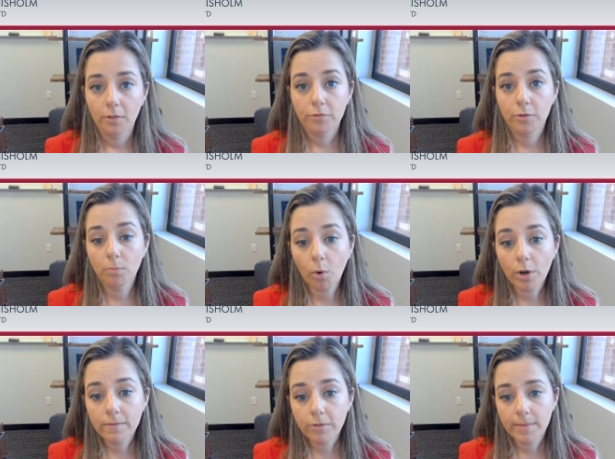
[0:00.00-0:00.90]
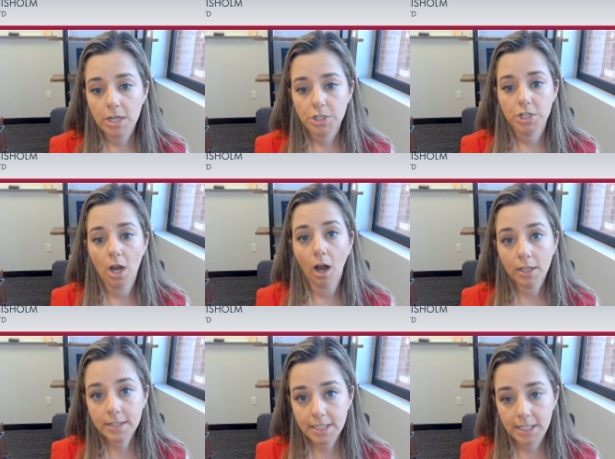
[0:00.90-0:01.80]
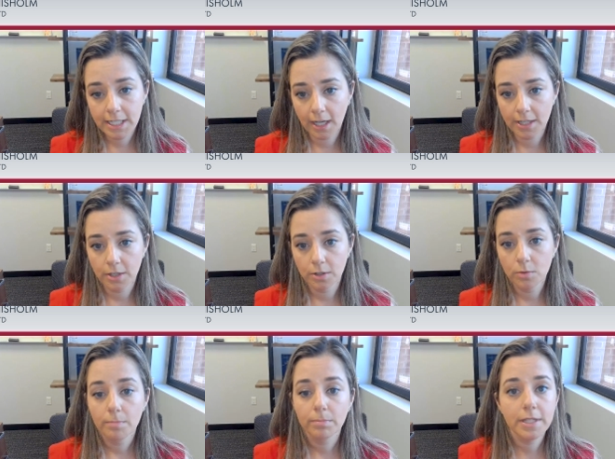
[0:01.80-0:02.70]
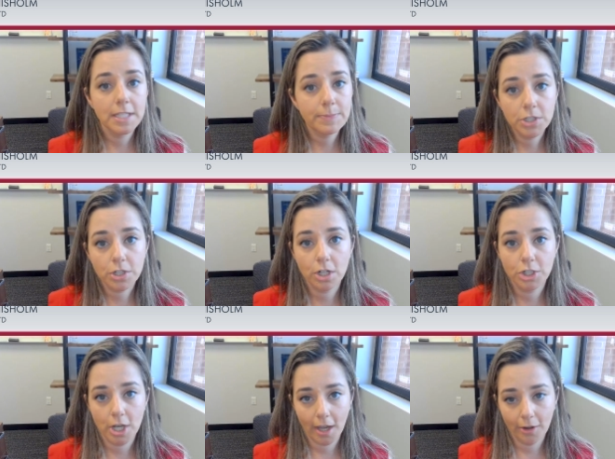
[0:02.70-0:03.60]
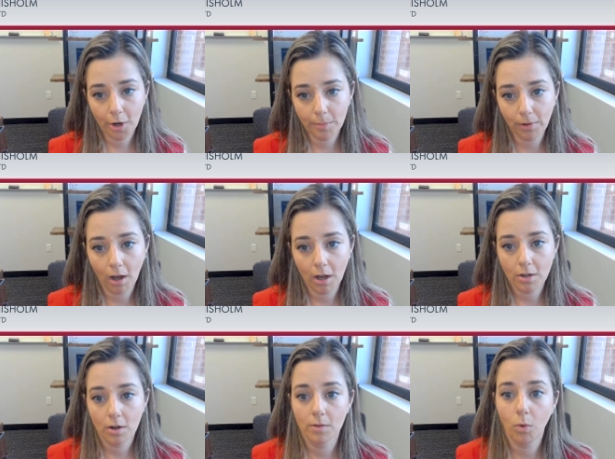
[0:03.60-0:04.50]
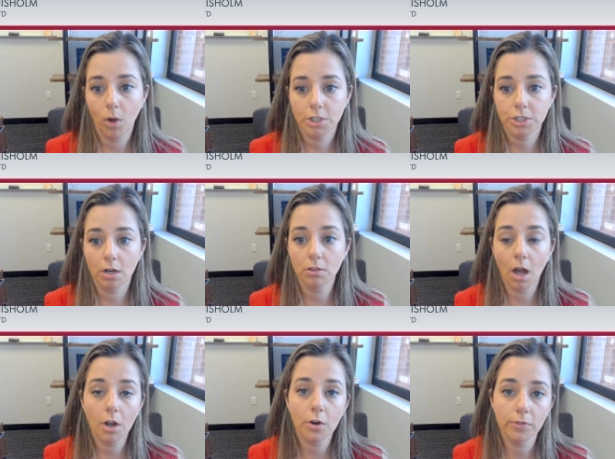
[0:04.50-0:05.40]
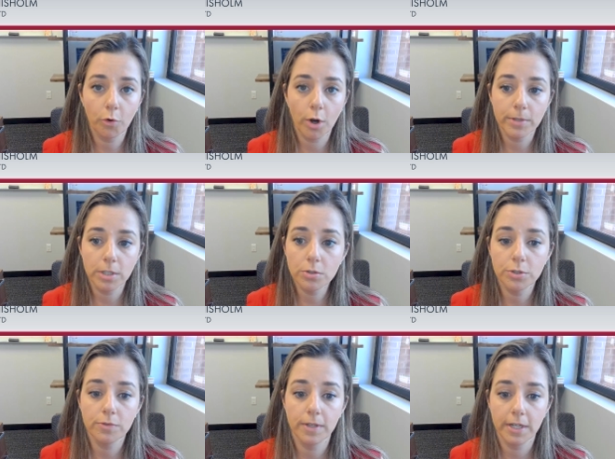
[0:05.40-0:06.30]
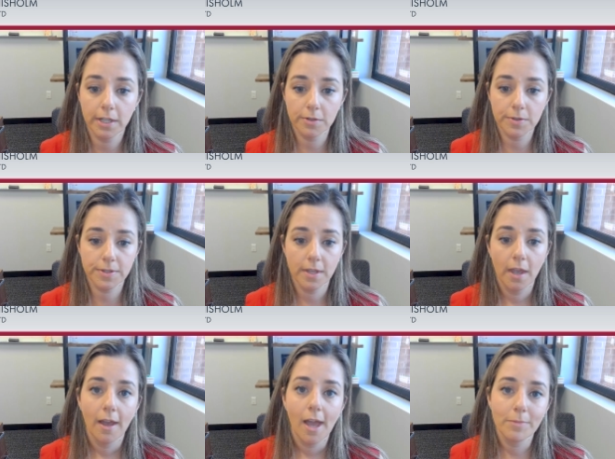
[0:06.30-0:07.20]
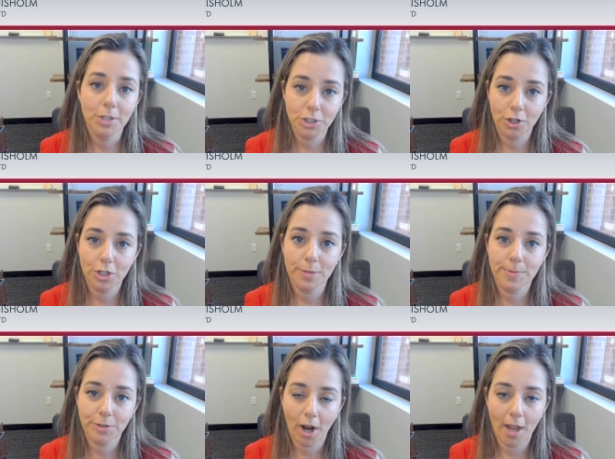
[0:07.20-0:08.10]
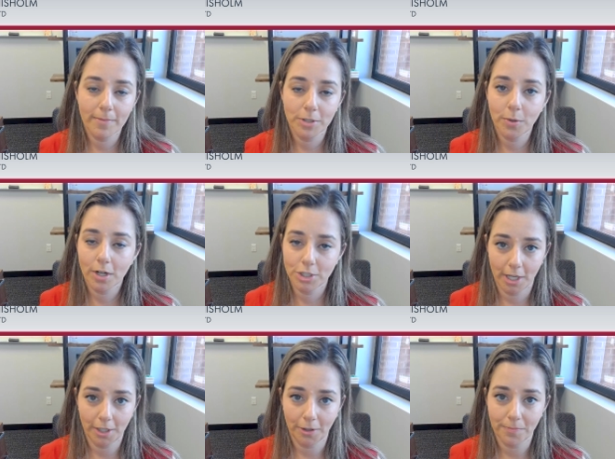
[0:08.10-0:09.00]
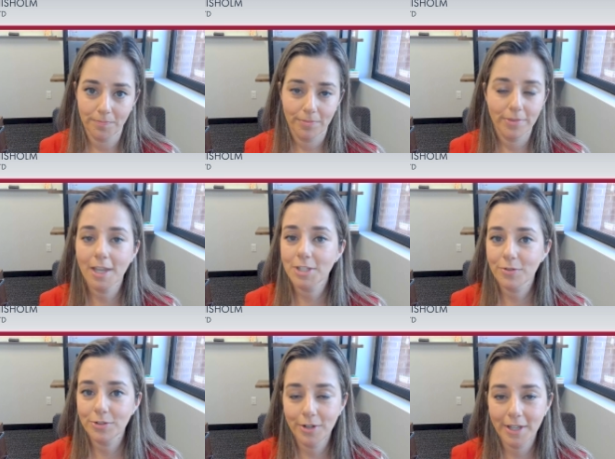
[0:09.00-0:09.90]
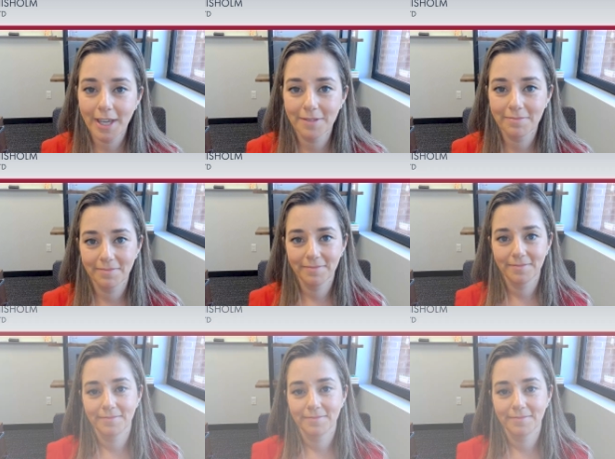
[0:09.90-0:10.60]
For more information on TDIU, please be sure to check out our blog and watch our longer form YouTube videos, and be sure to subscribe to our channel. Thanks for tuning in.